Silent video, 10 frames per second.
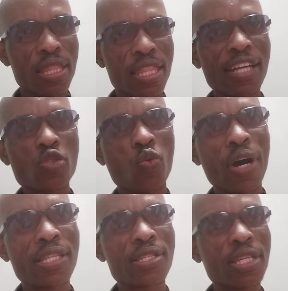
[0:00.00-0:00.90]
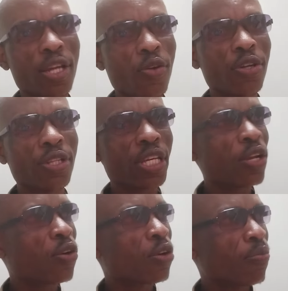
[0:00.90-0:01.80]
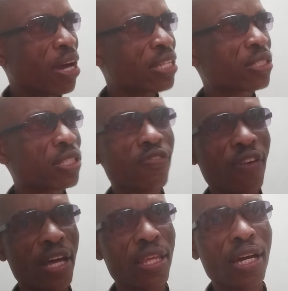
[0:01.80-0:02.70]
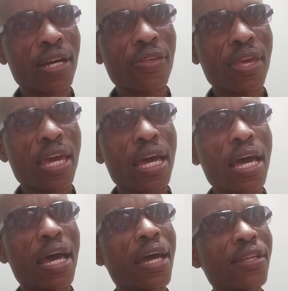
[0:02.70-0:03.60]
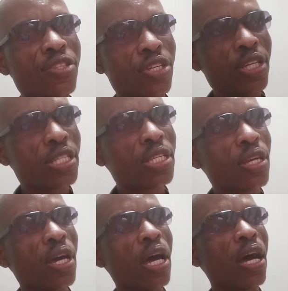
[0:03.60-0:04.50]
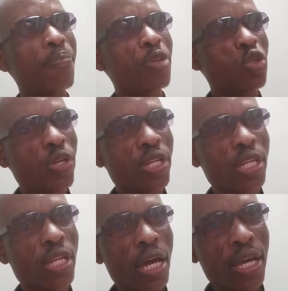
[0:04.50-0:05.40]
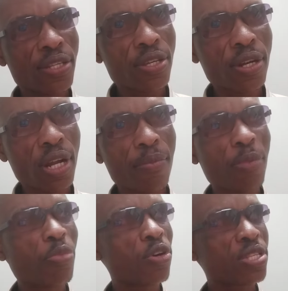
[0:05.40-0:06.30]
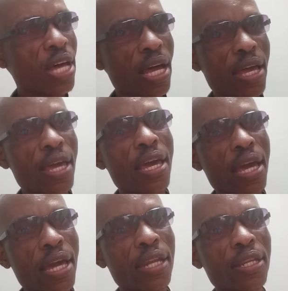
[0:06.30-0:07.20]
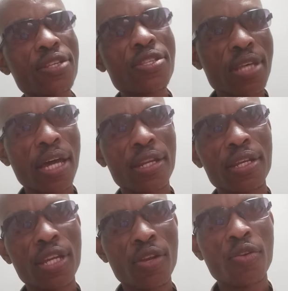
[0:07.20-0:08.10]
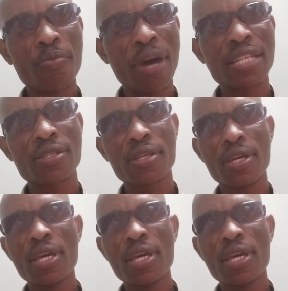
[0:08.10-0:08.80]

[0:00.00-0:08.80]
That's what Elon Musk's father did between Cyril Ramaphosa and his son, Elon Musk.